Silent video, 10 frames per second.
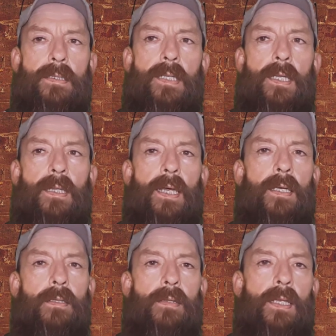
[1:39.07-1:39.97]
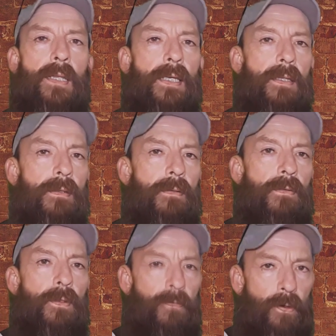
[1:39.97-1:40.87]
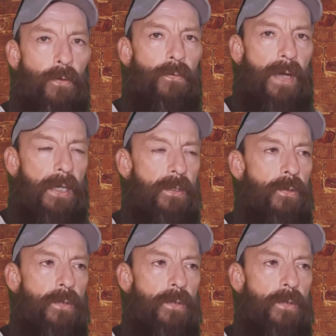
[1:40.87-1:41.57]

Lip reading: they like the fear factor.